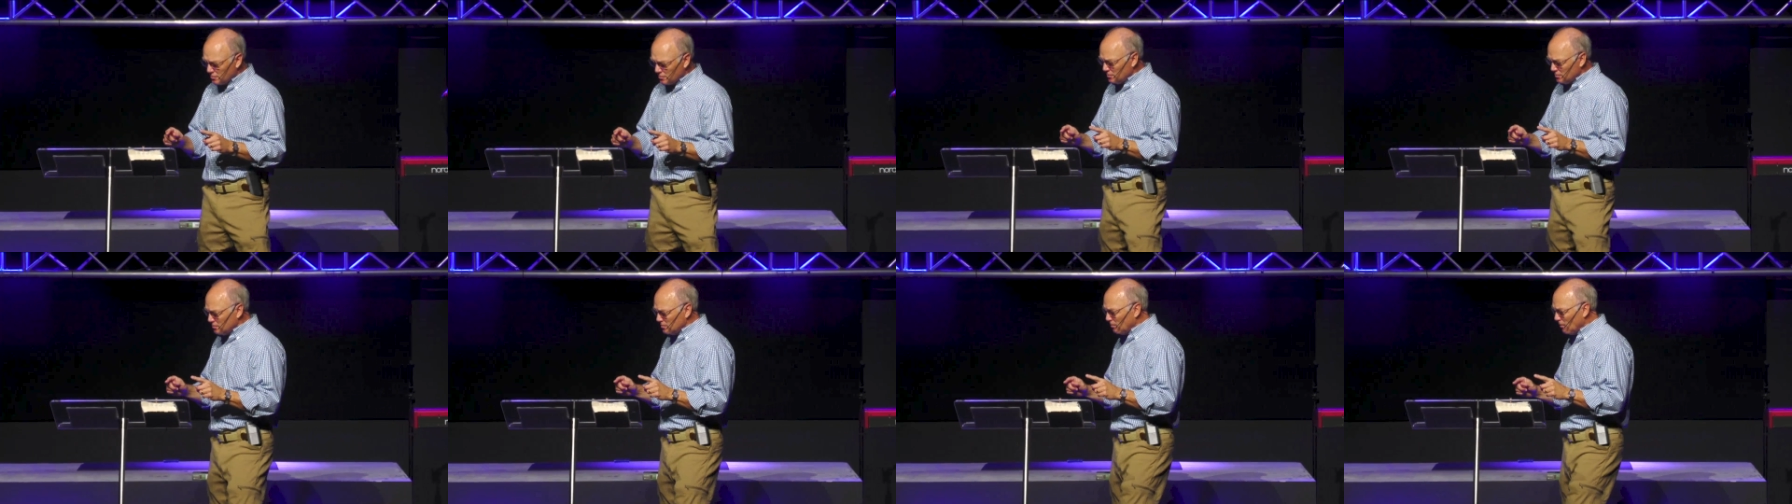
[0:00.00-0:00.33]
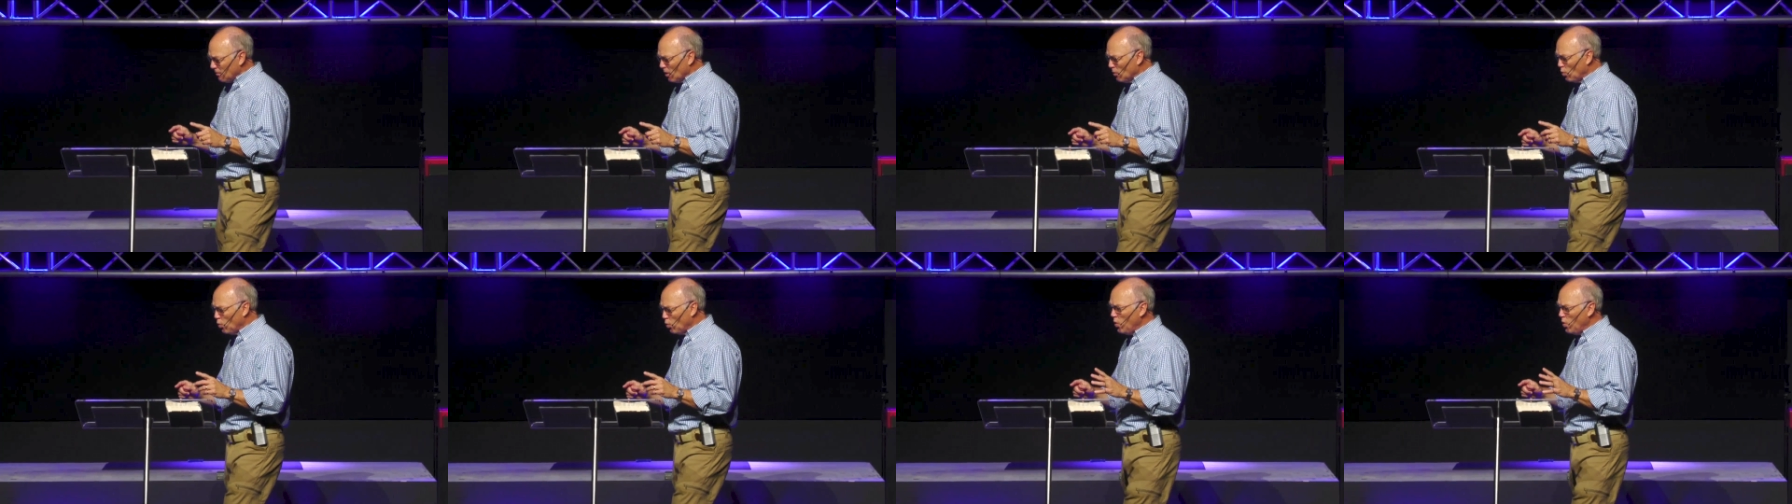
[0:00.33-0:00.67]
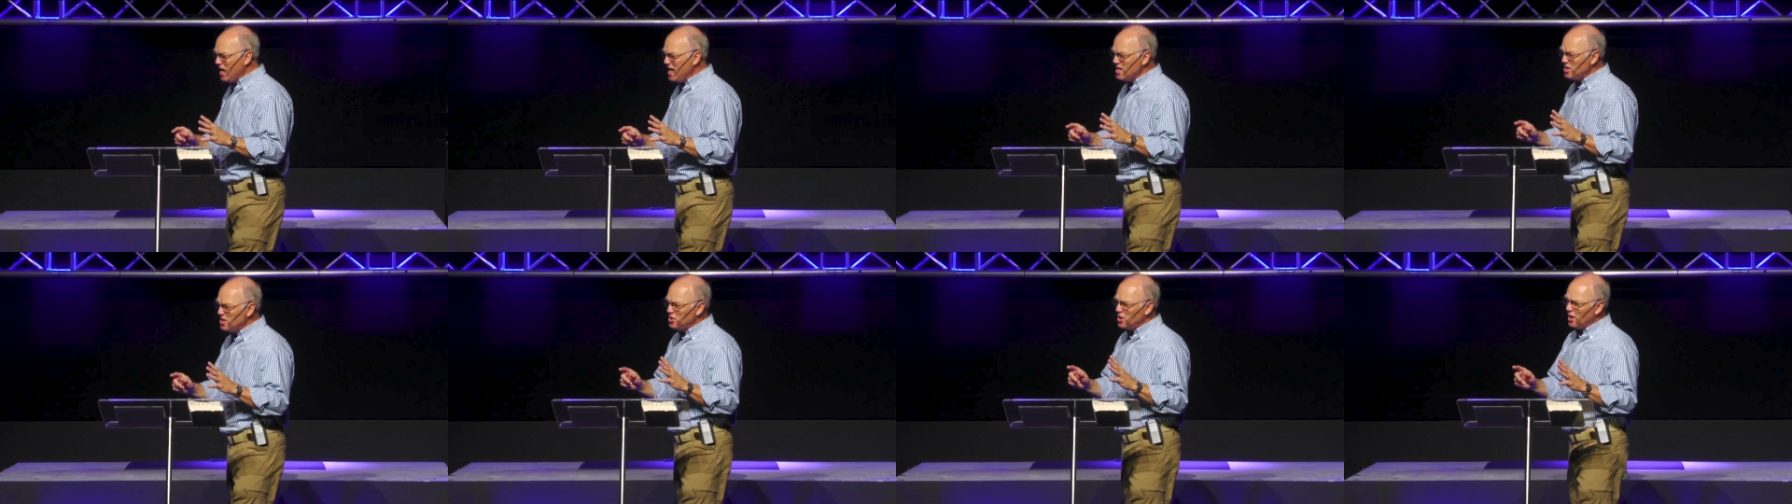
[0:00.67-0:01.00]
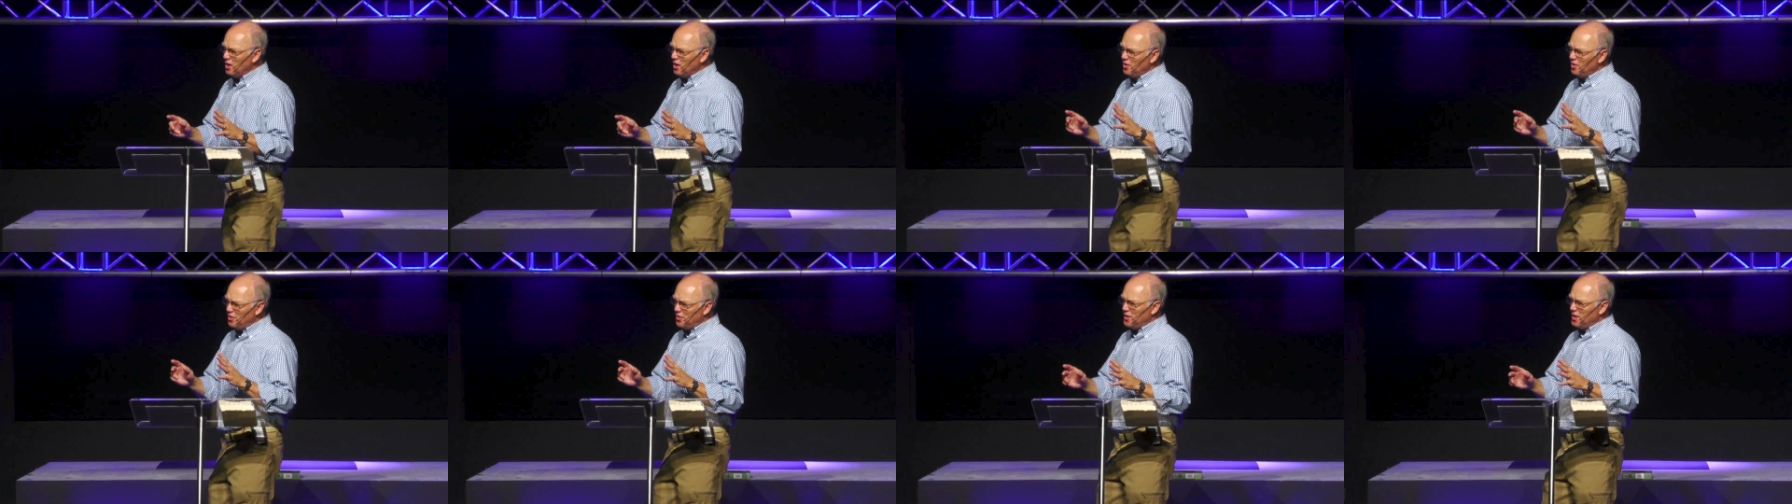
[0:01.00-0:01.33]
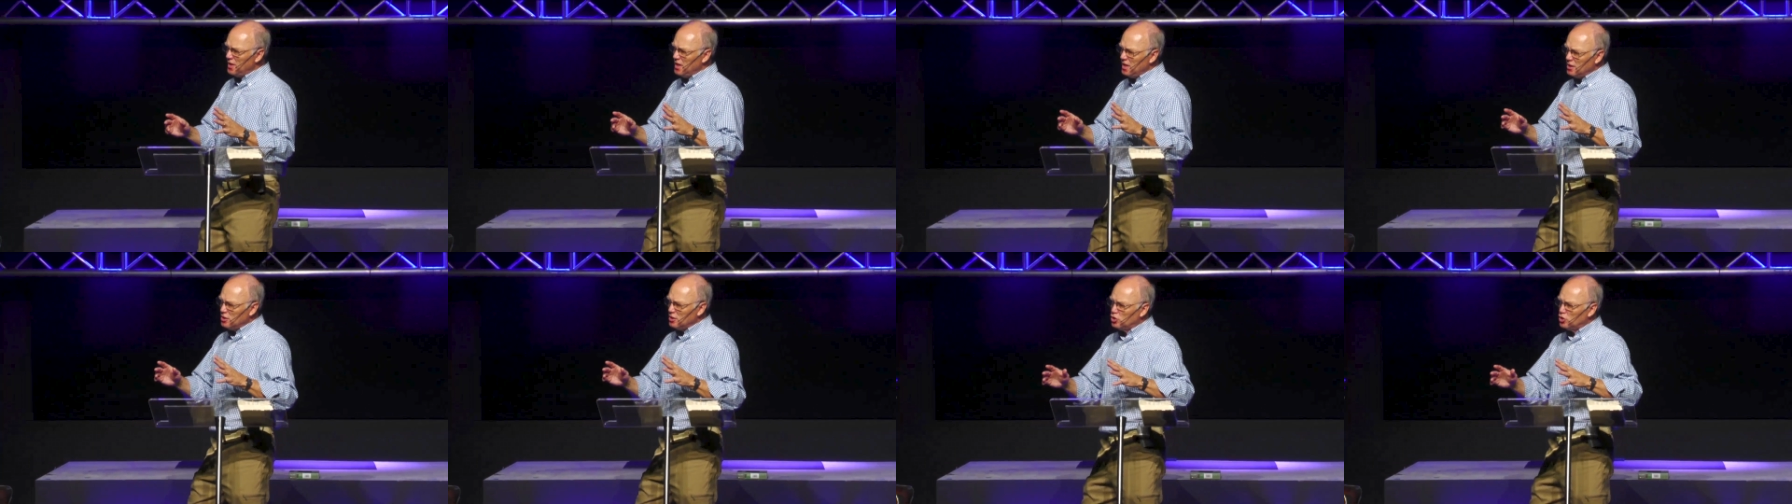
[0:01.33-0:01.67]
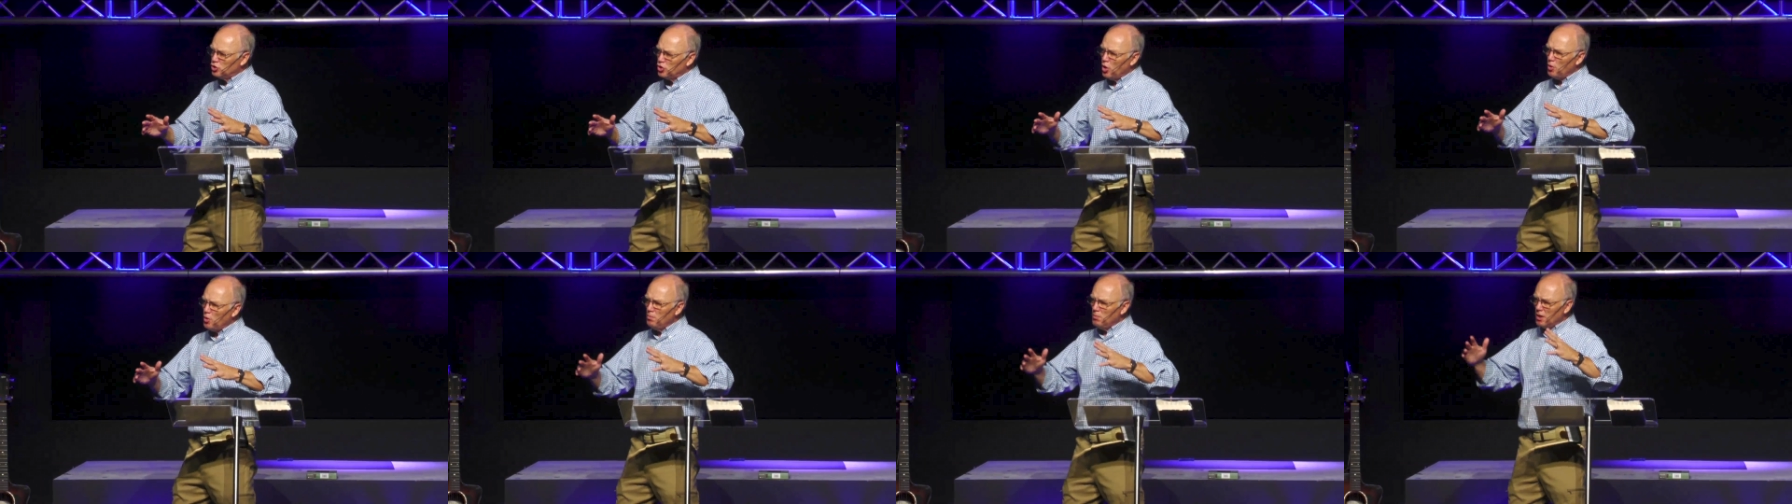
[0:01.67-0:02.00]
we done things so
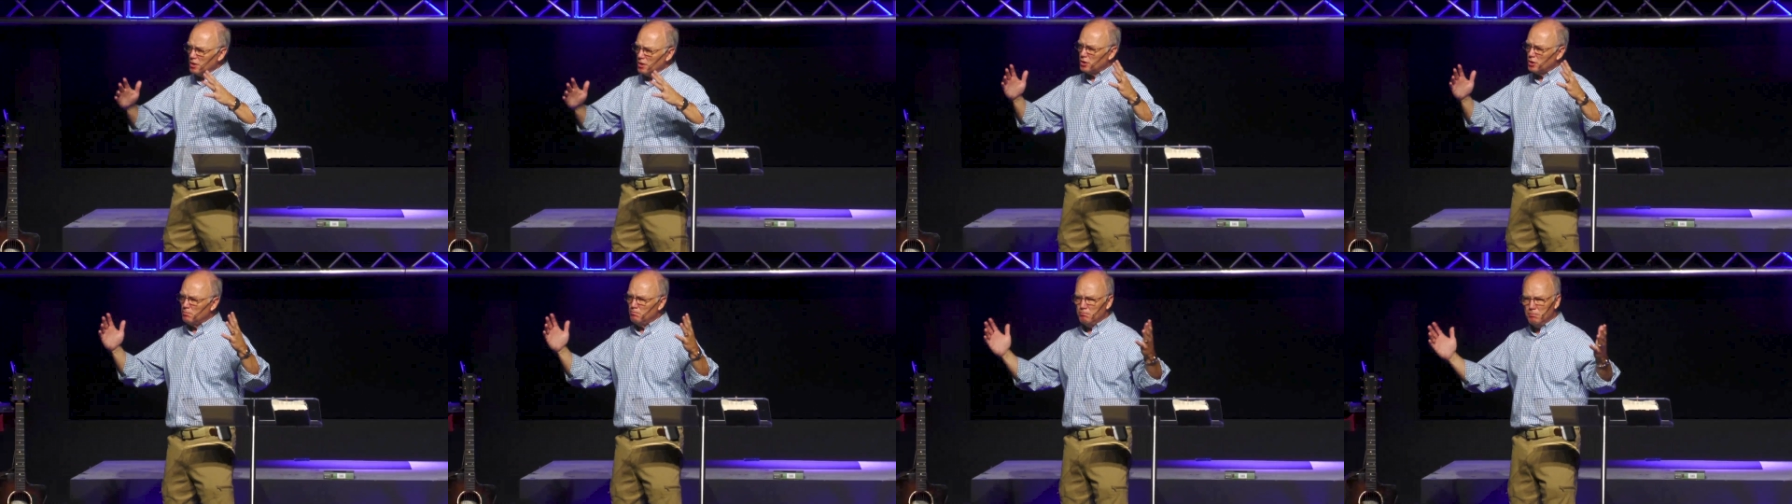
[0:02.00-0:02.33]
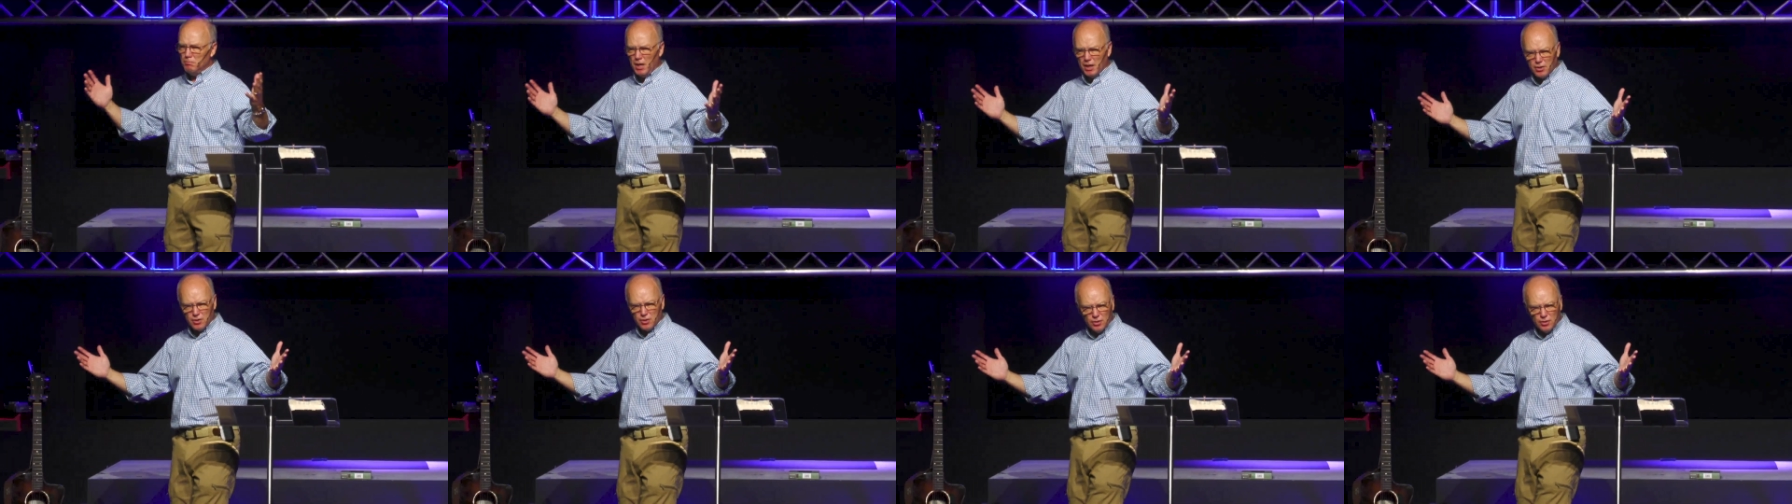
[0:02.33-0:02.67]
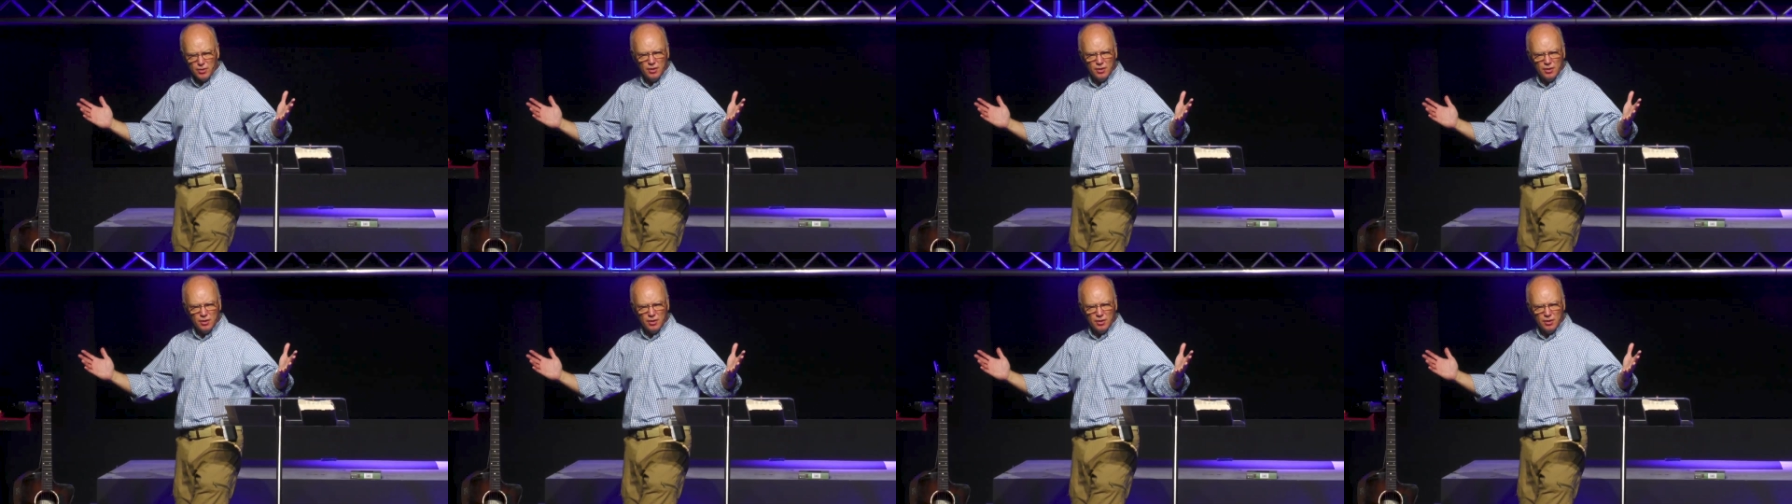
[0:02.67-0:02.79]
much bigger